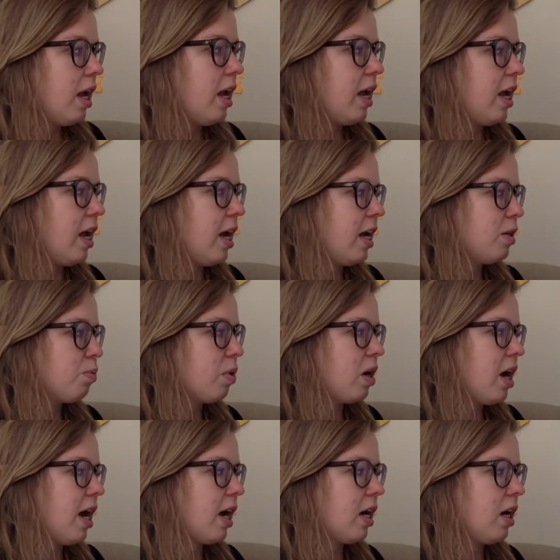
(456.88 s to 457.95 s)
and we're
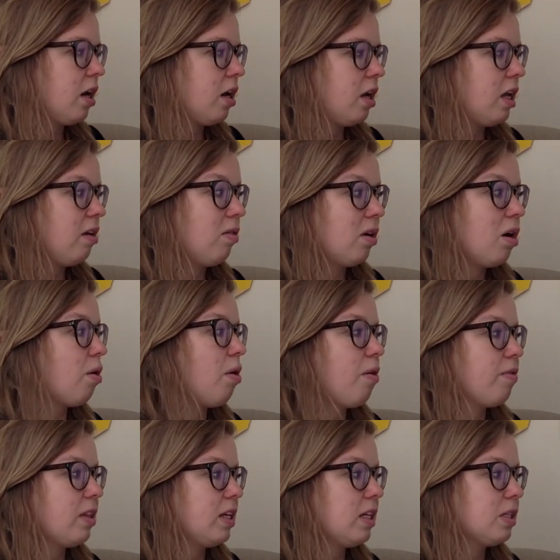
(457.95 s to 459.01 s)
not going to even go
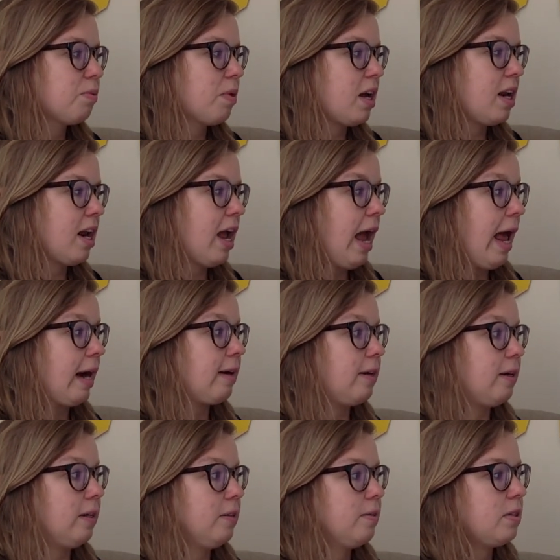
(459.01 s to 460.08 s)
over this one at
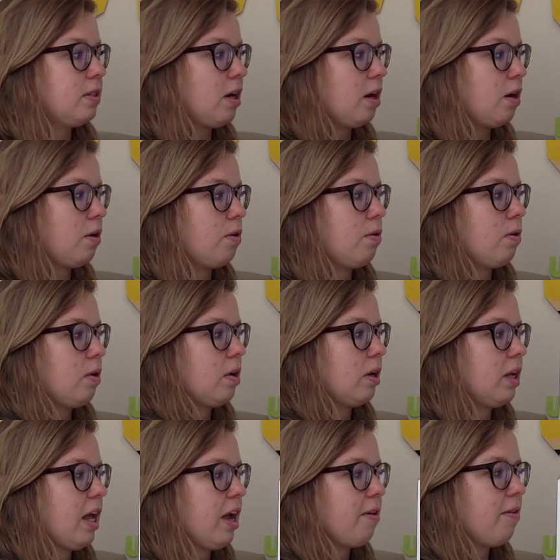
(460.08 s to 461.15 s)
all. So
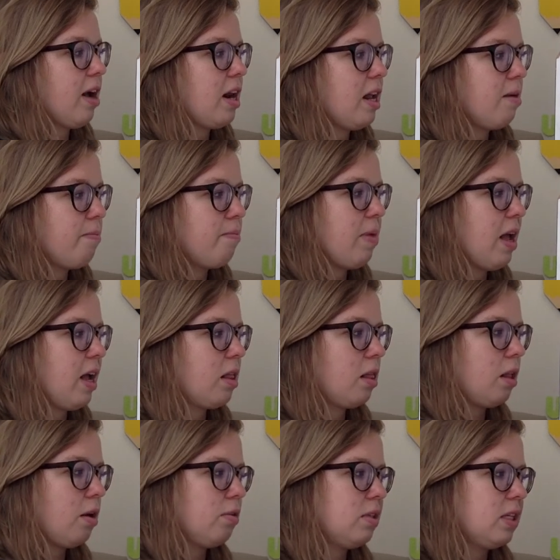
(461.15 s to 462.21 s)
get ready and pay
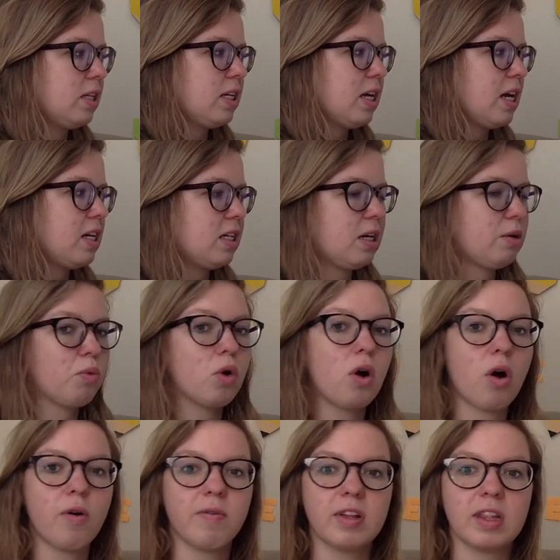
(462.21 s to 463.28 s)
close attention. We'll
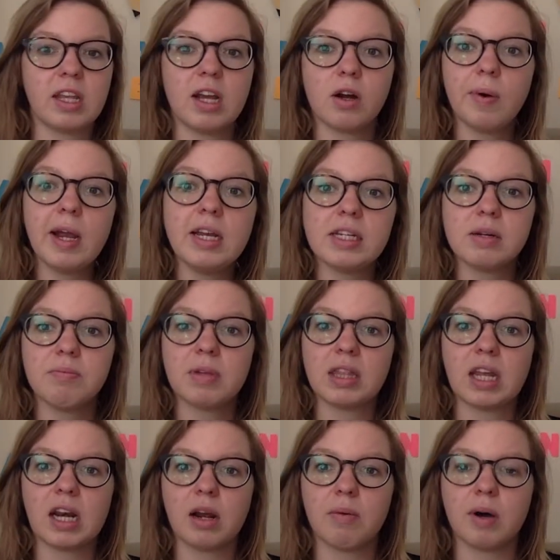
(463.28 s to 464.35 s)
go over the equation, but
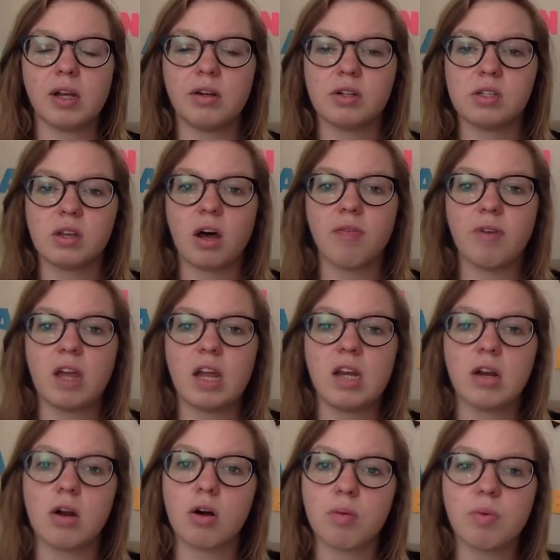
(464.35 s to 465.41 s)
then I want you to solve it in
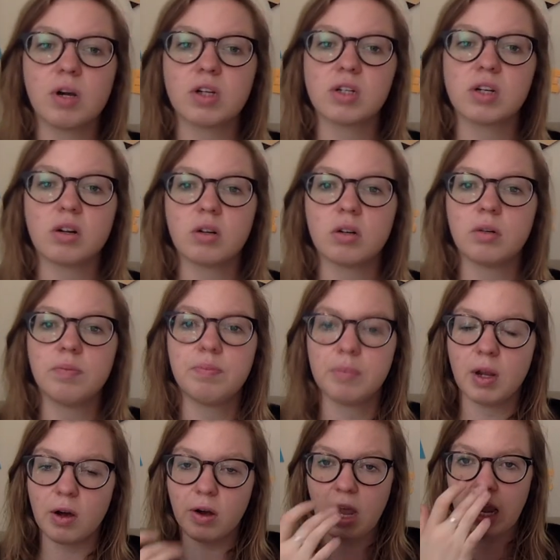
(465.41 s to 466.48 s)
your homework journal.
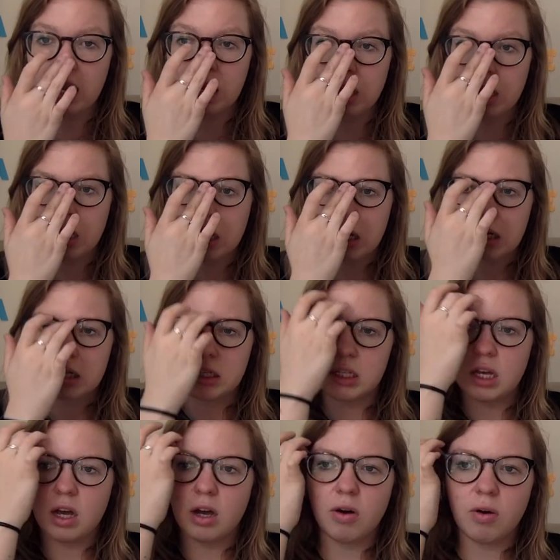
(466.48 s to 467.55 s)
Okay?
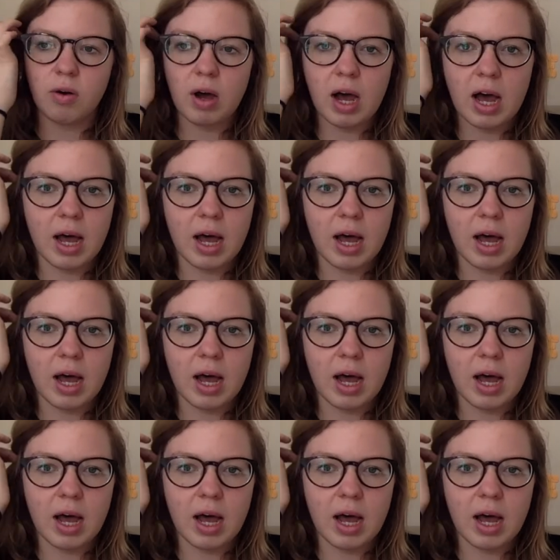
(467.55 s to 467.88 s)
So